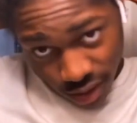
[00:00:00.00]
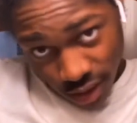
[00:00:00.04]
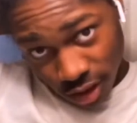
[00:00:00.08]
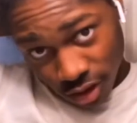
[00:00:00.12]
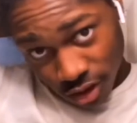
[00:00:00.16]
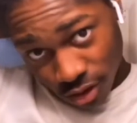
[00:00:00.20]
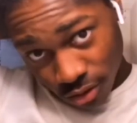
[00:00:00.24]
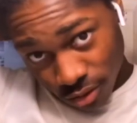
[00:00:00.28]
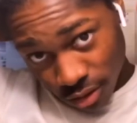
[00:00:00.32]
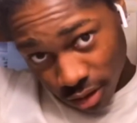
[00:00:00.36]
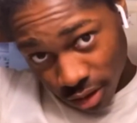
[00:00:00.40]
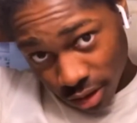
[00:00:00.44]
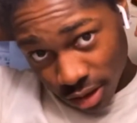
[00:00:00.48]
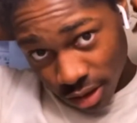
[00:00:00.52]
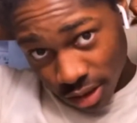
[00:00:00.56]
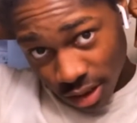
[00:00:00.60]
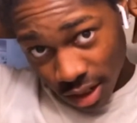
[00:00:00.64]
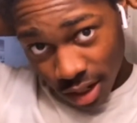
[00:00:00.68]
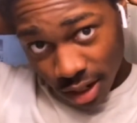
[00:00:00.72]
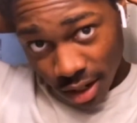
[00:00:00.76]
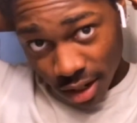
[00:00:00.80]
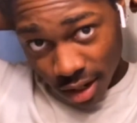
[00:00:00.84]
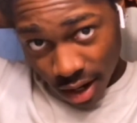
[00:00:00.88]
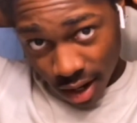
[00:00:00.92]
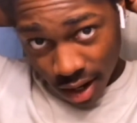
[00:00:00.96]
you could say
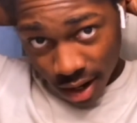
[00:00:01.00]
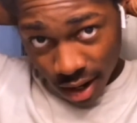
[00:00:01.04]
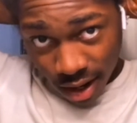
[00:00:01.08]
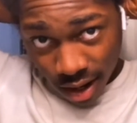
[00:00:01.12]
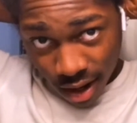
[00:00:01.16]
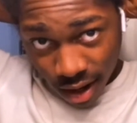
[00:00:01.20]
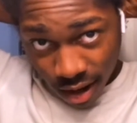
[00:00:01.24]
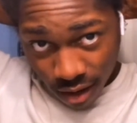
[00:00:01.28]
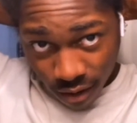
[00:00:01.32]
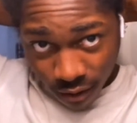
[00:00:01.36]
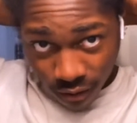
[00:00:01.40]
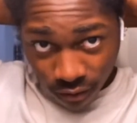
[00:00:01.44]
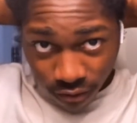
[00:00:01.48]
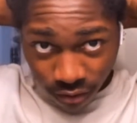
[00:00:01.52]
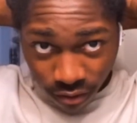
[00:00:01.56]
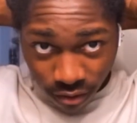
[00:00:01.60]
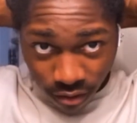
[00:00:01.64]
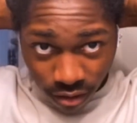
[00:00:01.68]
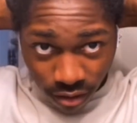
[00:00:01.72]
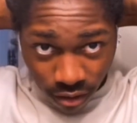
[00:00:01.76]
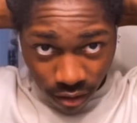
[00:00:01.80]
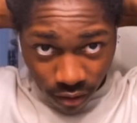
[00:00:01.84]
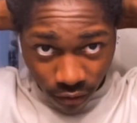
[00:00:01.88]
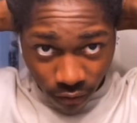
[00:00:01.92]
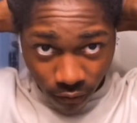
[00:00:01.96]
that. I don't
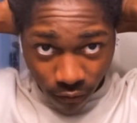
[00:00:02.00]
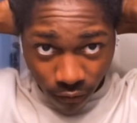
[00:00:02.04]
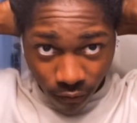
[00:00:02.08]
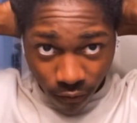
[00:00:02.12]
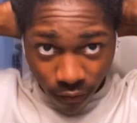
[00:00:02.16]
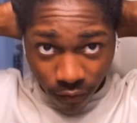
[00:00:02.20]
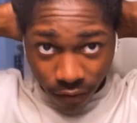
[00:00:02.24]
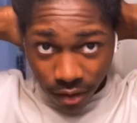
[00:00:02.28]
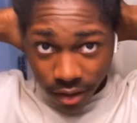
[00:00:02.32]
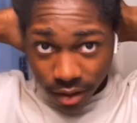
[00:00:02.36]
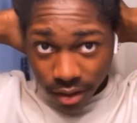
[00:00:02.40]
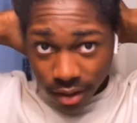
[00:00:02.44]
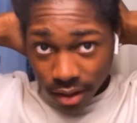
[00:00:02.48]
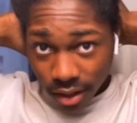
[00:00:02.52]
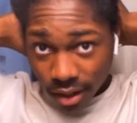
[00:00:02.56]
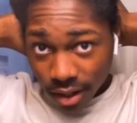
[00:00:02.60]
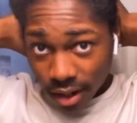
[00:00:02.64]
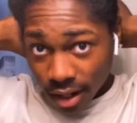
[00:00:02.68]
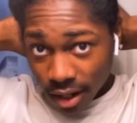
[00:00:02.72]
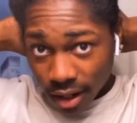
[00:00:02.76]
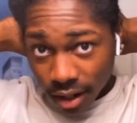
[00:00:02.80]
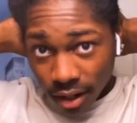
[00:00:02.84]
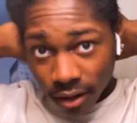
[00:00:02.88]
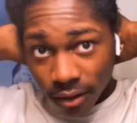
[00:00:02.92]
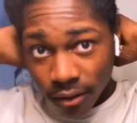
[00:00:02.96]
know.
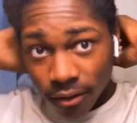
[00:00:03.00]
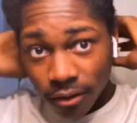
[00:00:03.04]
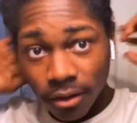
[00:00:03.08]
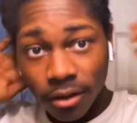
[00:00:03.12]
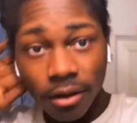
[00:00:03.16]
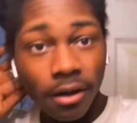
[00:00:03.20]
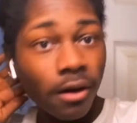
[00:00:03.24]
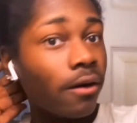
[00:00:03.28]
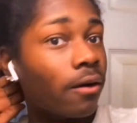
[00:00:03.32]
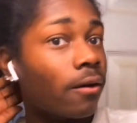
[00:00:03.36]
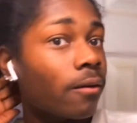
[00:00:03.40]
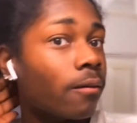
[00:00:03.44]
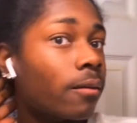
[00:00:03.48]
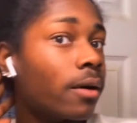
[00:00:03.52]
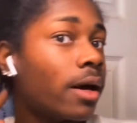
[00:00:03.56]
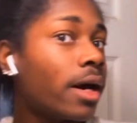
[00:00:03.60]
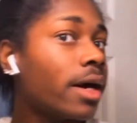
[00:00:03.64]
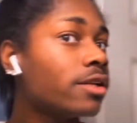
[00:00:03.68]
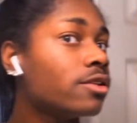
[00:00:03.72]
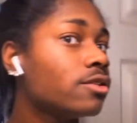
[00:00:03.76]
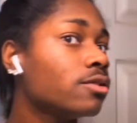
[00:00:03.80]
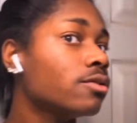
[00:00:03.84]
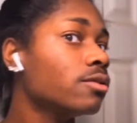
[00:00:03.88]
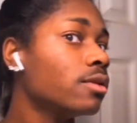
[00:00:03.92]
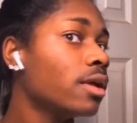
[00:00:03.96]
Well, I
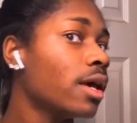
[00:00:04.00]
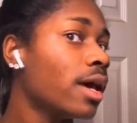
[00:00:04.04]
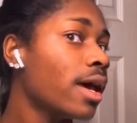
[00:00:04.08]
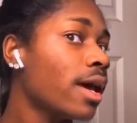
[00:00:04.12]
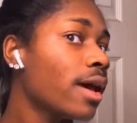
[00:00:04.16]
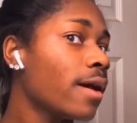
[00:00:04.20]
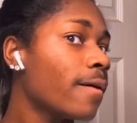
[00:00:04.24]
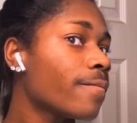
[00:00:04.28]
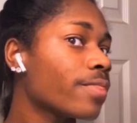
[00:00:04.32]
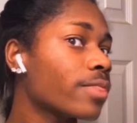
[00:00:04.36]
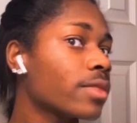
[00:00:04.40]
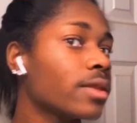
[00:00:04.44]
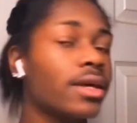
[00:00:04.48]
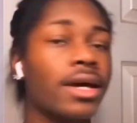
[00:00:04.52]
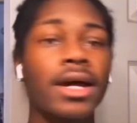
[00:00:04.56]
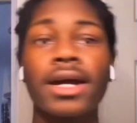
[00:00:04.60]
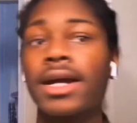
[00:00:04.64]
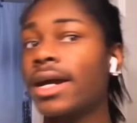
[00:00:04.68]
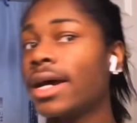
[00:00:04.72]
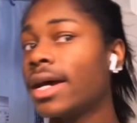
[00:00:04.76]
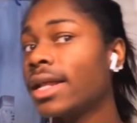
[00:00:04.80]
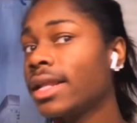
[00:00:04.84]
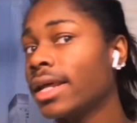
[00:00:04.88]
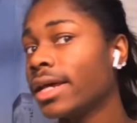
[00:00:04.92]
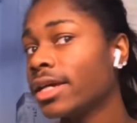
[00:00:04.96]
do that, and then I got
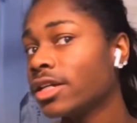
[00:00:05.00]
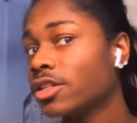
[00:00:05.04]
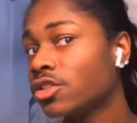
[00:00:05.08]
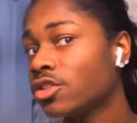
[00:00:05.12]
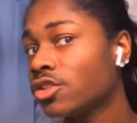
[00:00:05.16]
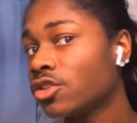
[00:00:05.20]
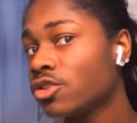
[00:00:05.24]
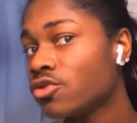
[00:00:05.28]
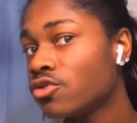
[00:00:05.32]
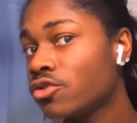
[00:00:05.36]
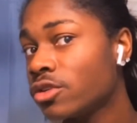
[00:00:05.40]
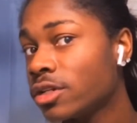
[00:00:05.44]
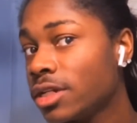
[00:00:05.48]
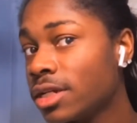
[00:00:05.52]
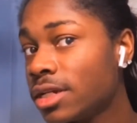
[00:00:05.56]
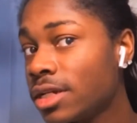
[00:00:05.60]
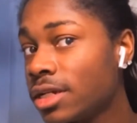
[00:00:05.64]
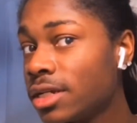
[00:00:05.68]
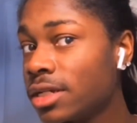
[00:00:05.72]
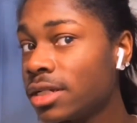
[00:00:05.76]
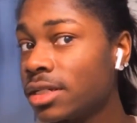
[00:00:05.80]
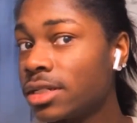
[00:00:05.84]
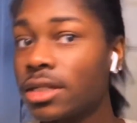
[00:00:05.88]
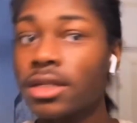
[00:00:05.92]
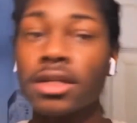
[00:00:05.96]
like 2 of
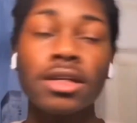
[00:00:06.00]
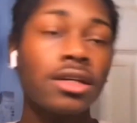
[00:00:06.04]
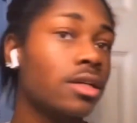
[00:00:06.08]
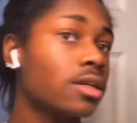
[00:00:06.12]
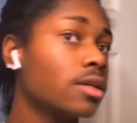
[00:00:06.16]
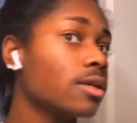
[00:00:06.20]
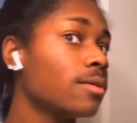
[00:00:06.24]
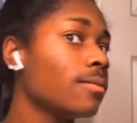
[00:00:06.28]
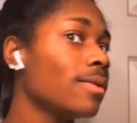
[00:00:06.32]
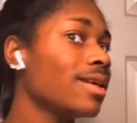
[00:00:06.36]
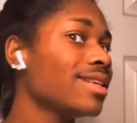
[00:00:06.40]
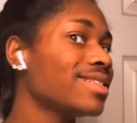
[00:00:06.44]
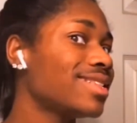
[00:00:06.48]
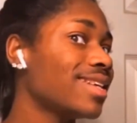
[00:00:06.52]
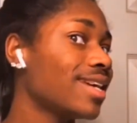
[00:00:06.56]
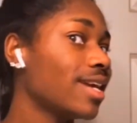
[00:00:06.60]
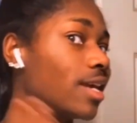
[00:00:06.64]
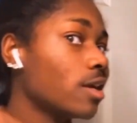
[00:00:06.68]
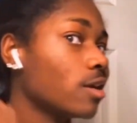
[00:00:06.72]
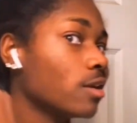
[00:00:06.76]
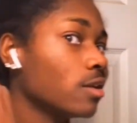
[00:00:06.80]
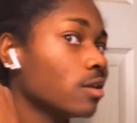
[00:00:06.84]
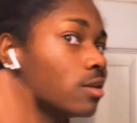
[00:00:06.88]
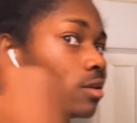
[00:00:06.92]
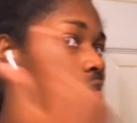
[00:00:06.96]
these. It makes the hair
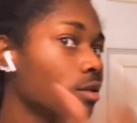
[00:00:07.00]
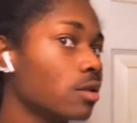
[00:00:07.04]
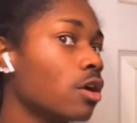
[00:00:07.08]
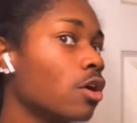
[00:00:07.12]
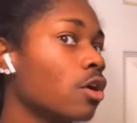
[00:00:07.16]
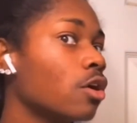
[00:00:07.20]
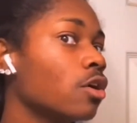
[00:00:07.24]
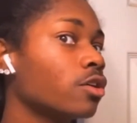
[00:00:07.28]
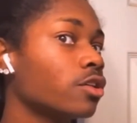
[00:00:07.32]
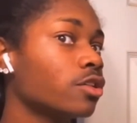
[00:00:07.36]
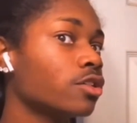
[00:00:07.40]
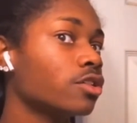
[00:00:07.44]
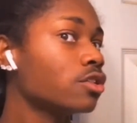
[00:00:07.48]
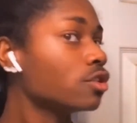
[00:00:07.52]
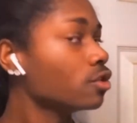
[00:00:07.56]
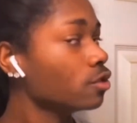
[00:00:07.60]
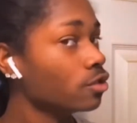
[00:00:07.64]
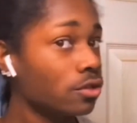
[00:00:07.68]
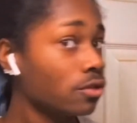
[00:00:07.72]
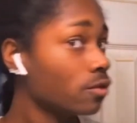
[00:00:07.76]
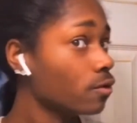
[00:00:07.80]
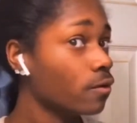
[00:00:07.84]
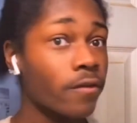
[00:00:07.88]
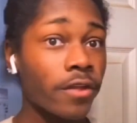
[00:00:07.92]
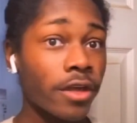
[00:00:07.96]
look longer too.
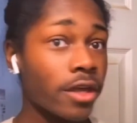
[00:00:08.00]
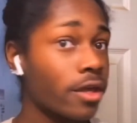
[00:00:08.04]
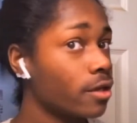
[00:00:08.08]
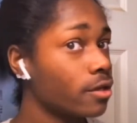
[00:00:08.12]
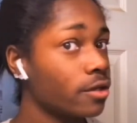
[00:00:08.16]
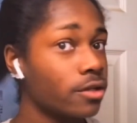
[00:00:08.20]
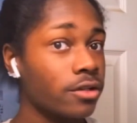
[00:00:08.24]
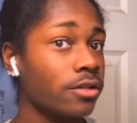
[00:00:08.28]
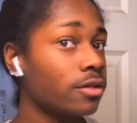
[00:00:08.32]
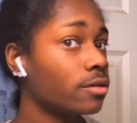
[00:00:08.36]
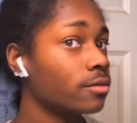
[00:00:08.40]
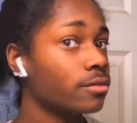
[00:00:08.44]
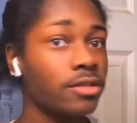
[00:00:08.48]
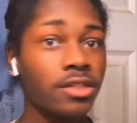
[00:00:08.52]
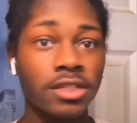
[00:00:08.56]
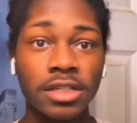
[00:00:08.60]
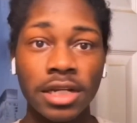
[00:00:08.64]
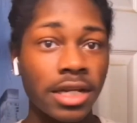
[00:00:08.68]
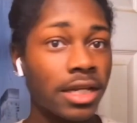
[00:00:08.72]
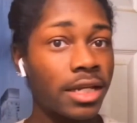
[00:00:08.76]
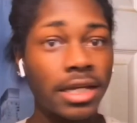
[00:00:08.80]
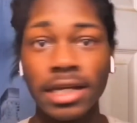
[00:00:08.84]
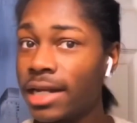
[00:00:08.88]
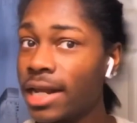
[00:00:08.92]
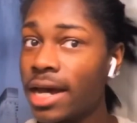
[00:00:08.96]
You know, shake
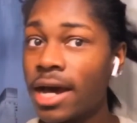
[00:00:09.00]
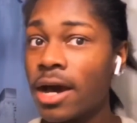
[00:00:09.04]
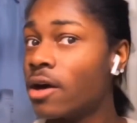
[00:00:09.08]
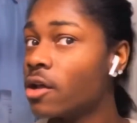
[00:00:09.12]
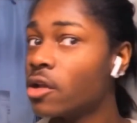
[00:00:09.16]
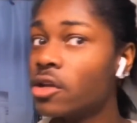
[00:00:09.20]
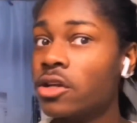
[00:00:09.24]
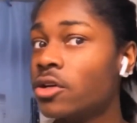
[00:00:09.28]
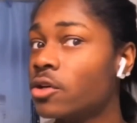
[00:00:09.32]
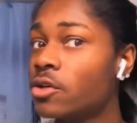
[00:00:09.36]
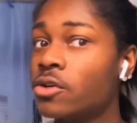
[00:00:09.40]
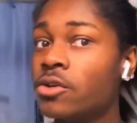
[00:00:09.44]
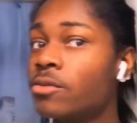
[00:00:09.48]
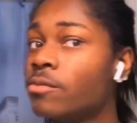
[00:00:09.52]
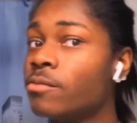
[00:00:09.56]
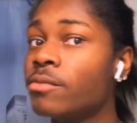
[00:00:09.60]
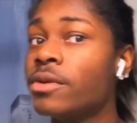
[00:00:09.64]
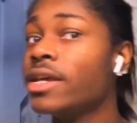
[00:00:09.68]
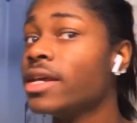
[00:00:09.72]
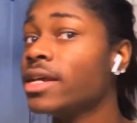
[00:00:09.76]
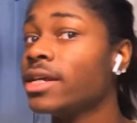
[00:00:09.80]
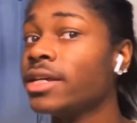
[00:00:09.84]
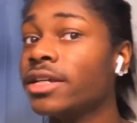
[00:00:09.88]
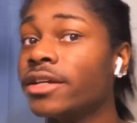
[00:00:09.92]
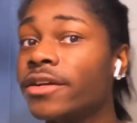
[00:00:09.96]
it out a little bit,
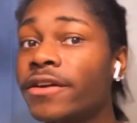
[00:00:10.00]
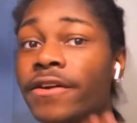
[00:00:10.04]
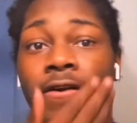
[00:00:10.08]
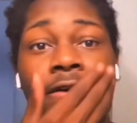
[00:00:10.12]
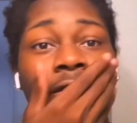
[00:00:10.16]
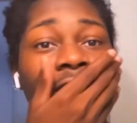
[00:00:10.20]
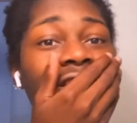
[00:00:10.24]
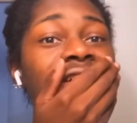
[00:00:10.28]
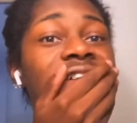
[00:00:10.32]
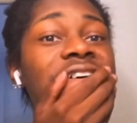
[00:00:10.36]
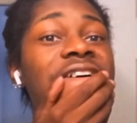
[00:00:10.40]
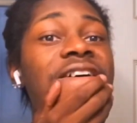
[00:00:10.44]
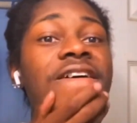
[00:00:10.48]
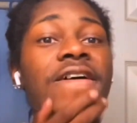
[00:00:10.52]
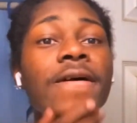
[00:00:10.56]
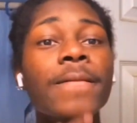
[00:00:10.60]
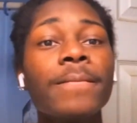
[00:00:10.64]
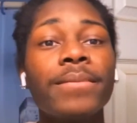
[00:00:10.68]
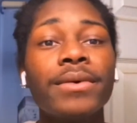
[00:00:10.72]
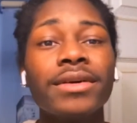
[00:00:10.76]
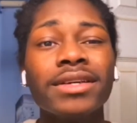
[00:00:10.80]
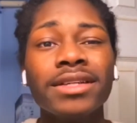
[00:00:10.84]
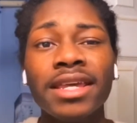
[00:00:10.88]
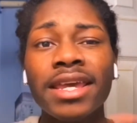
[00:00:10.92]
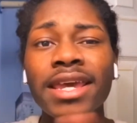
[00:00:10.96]
you heard. But
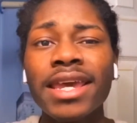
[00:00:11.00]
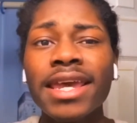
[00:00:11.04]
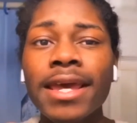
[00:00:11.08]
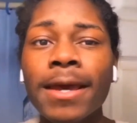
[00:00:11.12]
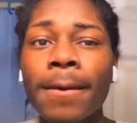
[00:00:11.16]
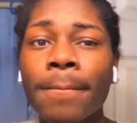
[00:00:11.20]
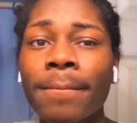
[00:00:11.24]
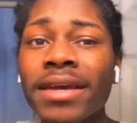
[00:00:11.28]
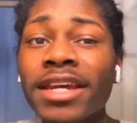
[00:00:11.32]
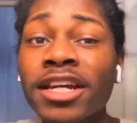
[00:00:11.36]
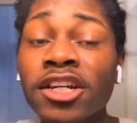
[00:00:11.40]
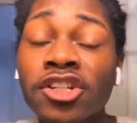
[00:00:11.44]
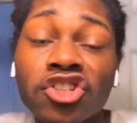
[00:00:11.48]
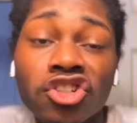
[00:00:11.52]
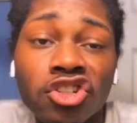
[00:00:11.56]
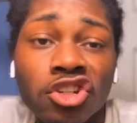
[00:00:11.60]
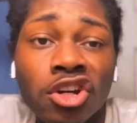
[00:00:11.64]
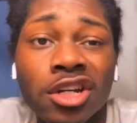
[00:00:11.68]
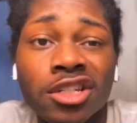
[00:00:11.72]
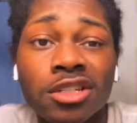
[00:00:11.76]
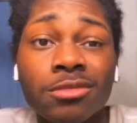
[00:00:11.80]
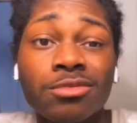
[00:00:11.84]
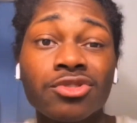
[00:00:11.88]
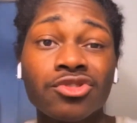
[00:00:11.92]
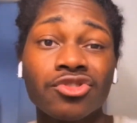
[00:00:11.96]
yeah, make sure y'all
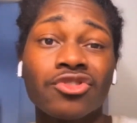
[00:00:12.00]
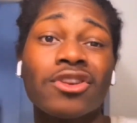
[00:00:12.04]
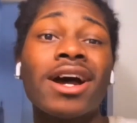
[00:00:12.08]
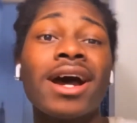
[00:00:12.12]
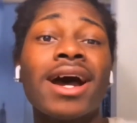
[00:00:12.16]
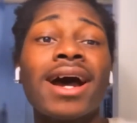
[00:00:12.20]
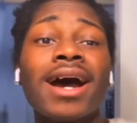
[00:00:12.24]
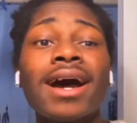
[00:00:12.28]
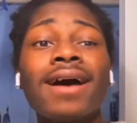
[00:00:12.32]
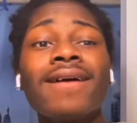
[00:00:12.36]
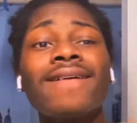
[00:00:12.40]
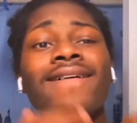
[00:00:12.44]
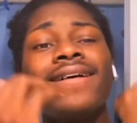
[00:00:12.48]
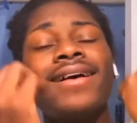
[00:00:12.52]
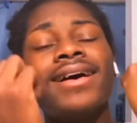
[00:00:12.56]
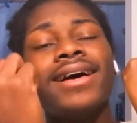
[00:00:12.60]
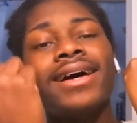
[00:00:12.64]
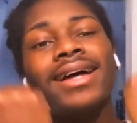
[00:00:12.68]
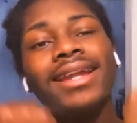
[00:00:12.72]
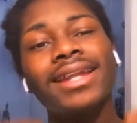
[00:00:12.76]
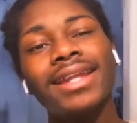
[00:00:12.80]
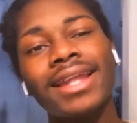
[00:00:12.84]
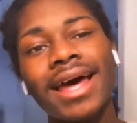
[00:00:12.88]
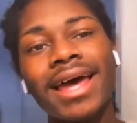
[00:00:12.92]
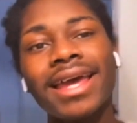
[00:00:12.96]
subscribe,
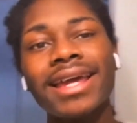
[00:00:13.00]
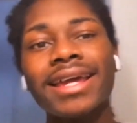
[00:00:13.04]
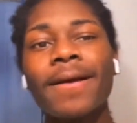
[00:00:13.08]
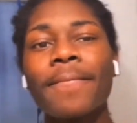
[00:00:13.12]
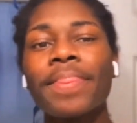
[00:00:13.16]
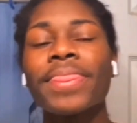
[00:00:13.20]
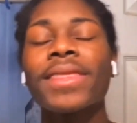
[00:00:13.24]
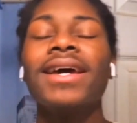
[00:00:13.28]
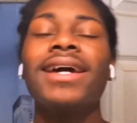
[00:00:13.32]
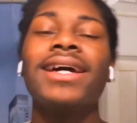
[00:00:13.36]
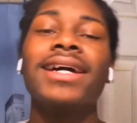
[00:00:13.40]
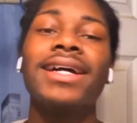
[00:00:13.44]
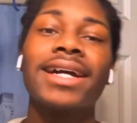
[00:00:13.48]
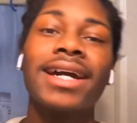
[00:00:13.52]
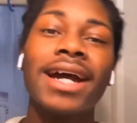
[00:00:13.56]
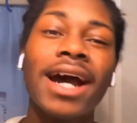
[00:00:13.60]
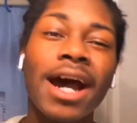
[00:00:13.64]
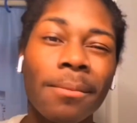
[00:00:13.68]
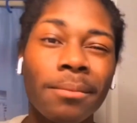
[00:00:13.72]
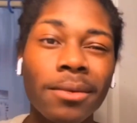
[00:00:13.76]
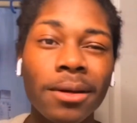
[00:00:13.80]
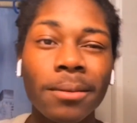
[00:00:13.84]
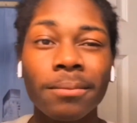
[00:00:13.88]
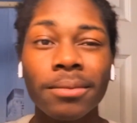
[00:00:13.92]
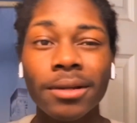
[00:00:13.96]
like,
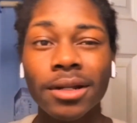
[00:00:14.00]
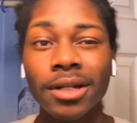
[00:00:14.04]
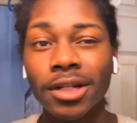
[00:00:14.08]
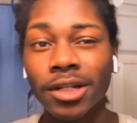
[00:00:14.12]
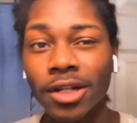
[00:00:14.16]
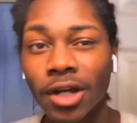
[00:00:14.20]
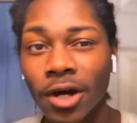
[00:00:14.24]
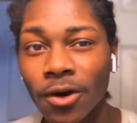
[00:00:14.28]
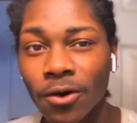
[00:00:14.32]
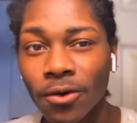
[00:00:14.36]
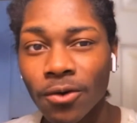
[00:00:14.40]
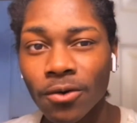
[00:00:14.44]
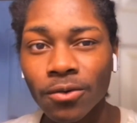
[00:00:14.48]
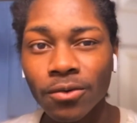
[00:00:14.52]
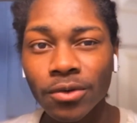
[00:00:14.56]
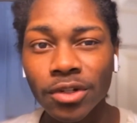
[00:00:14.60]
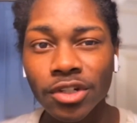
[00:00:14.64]
comment below what you